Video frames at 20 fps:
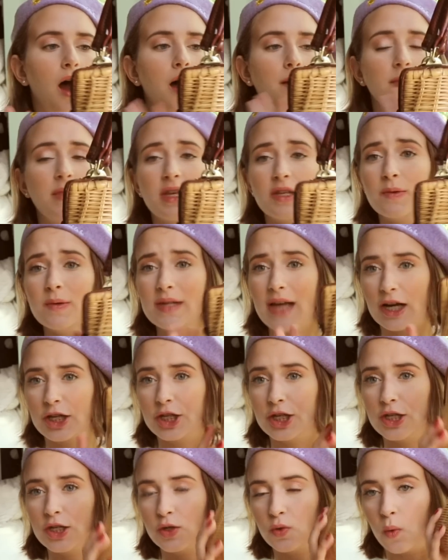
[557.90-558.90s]
This was
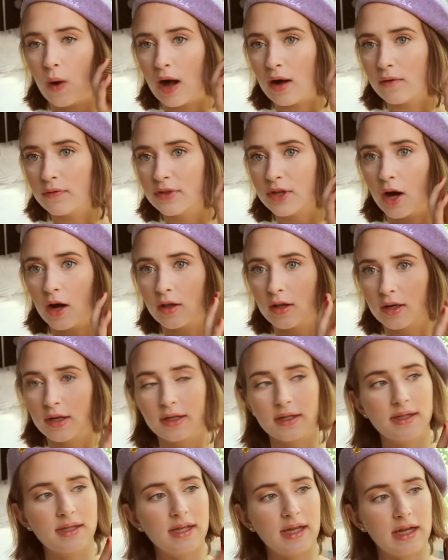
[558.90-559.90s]
actually
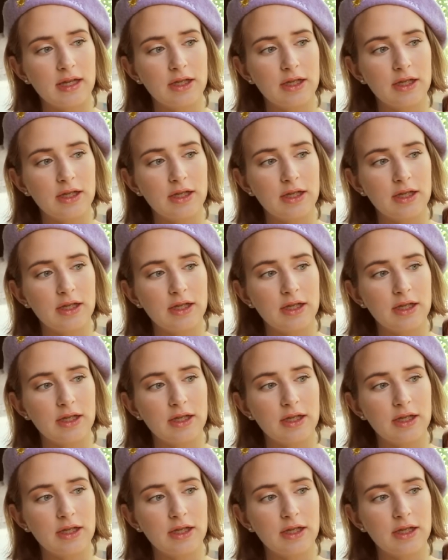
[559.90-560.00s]
$12, and